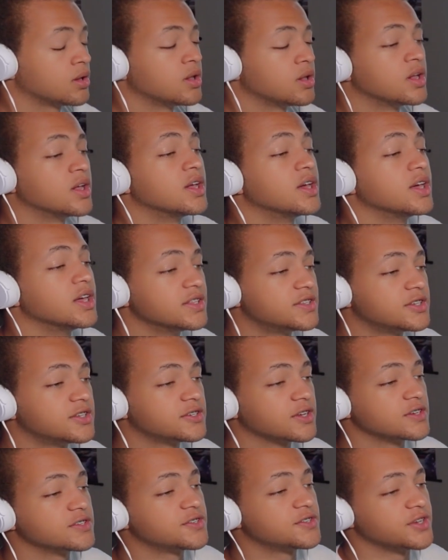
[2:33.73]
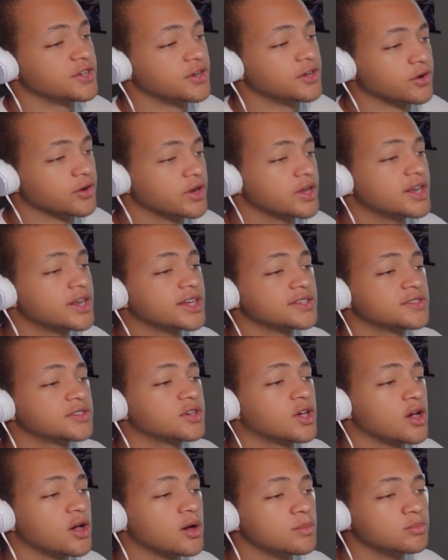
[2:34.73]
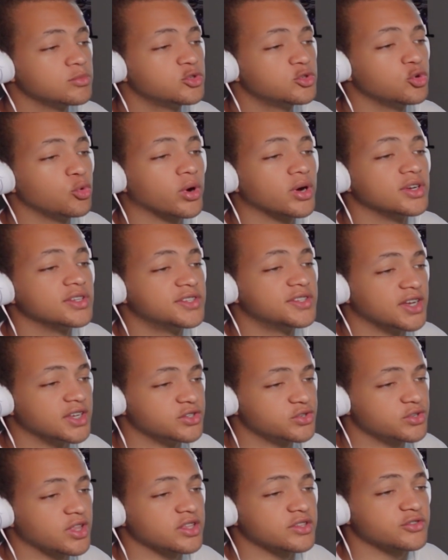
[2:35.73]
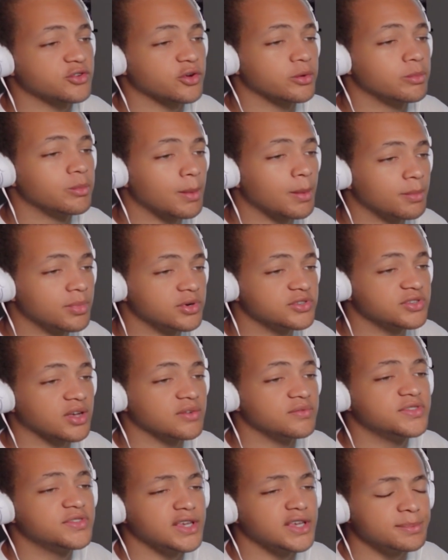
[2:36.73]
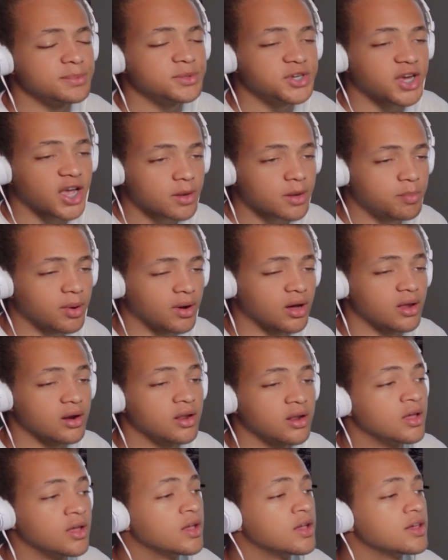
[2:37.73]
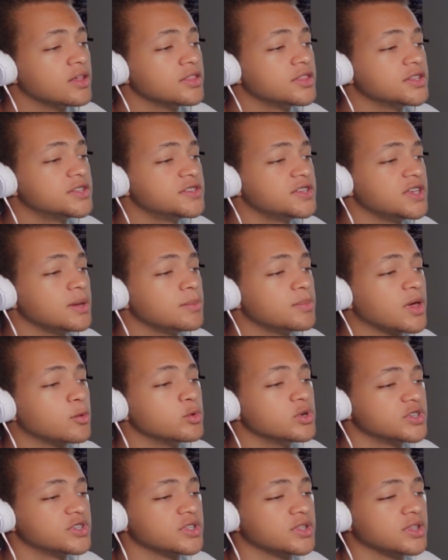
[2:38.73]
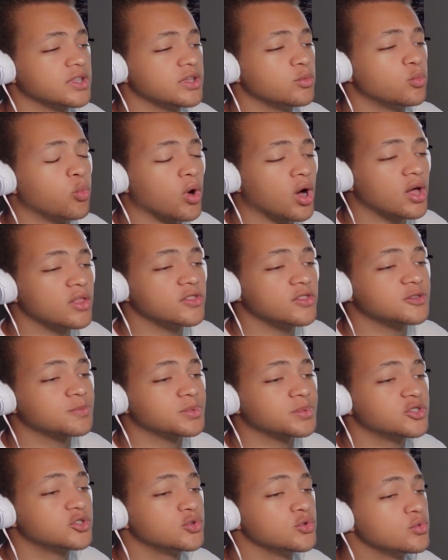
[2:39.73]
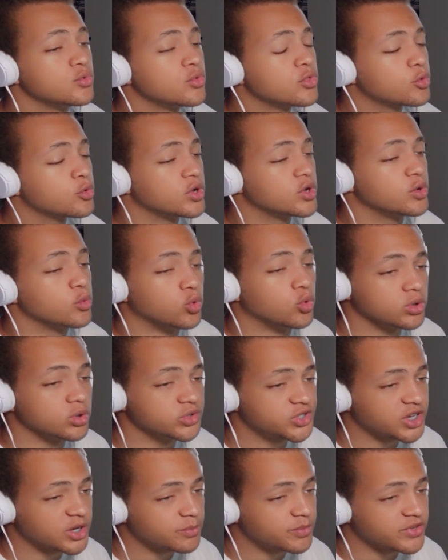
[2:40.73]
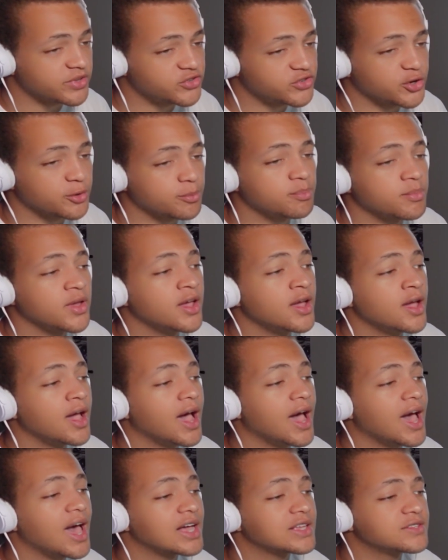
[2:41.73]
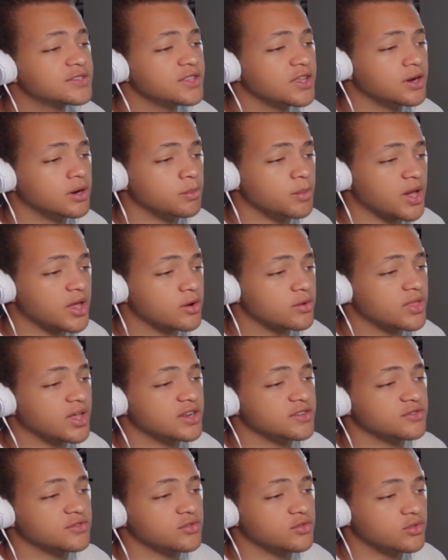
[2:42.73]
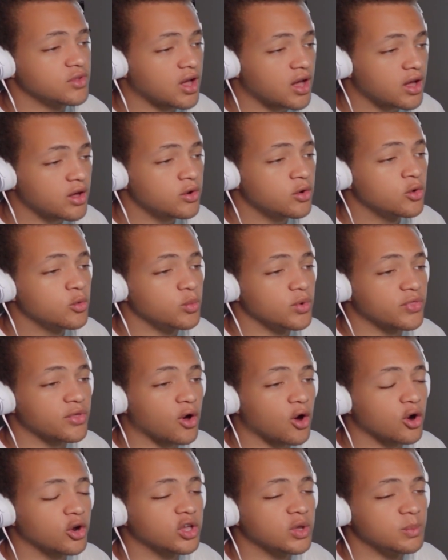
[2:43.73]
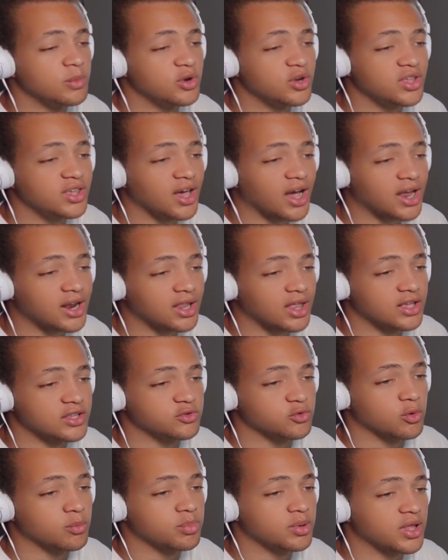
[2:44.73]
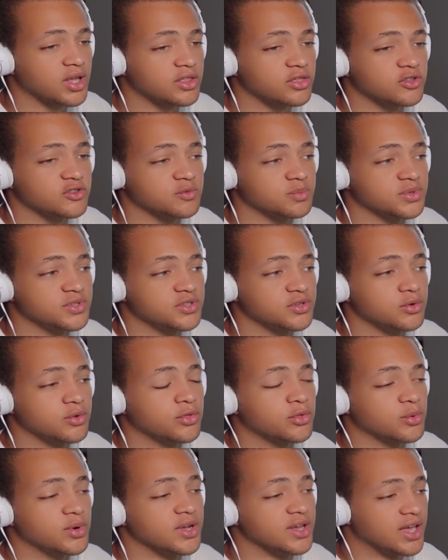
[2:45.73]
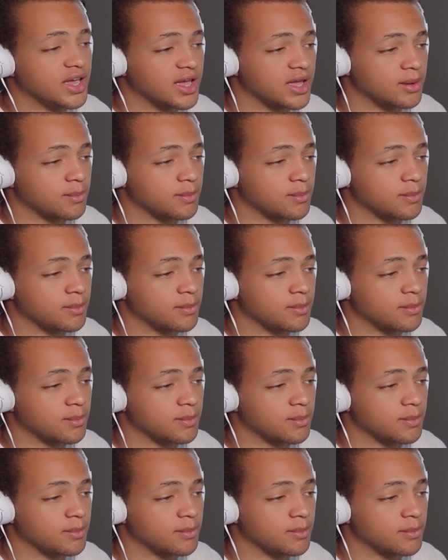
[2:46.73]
It says here, it has come to our attention that certain members of Team Jackpot, the team that recently won the Splatoon 3 World Championship, acted in a manner that is not with our community guidelines while playing the Splatoon 3 game.